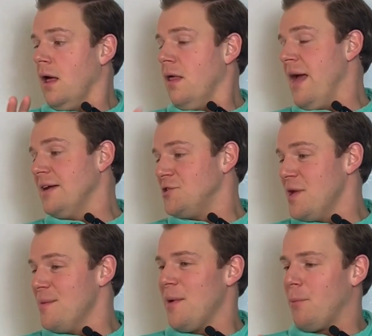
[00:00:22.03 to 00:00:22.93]
Thanks,
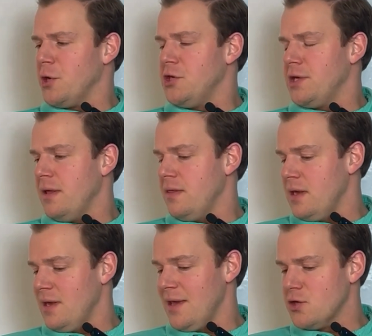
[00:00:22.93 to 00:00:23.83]
Jim. Appreciate
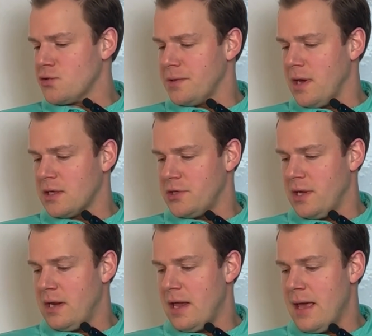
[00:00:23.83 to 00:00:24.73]
the
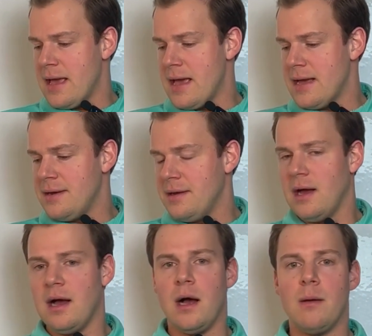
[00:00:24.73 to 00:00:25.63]
introduction. And
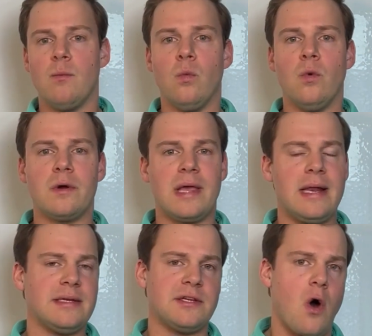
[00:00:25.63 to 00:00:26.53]
we'll
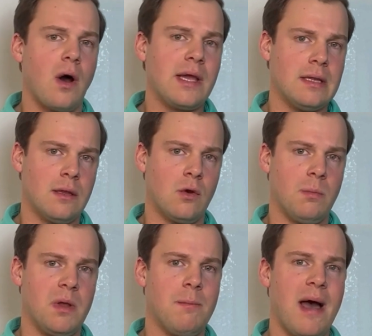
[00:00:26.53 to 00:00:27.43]
get into talking a little
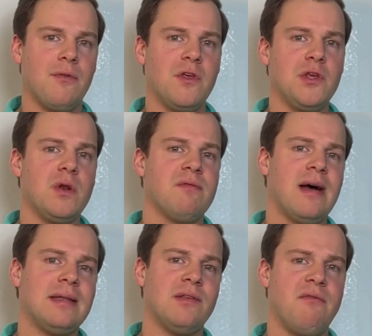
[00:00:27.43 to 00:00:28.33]
bit about the
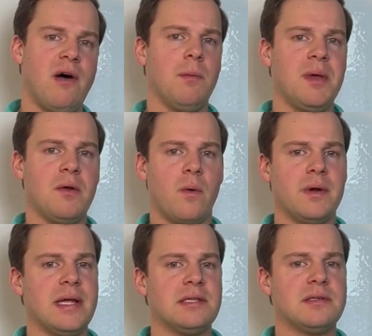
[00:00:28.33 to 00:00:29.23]
Unified Development
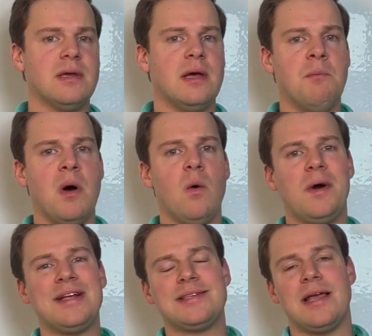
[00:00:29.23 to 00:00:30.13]
Ordinance. But
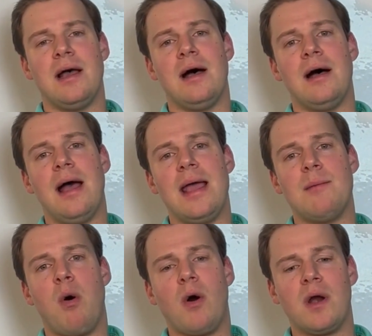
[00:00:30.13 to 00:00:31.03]
what it's a
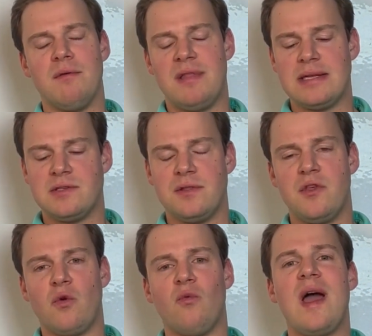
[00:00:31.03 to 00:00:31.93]
part of, that's
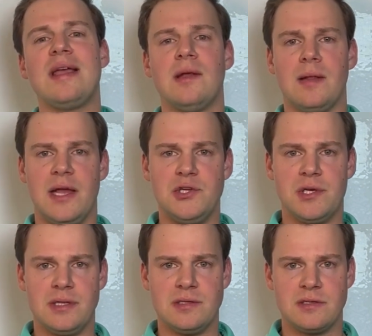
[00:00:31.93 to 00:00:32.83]
the
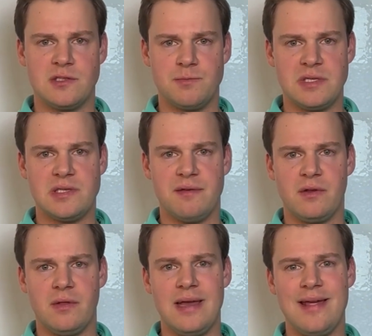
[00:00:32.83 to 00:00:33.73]
regulations
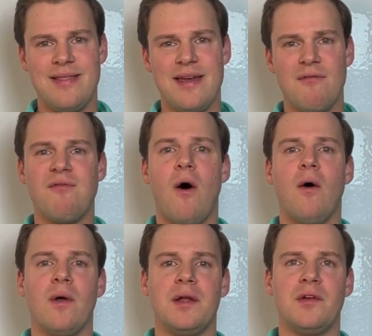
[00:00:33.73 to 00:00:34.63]
specifically that
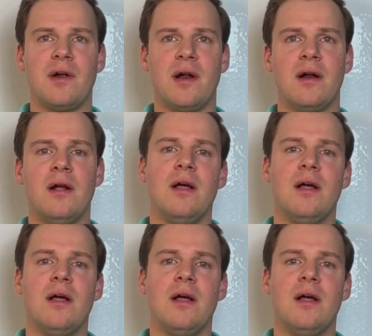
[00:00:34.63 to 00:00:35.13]
fall under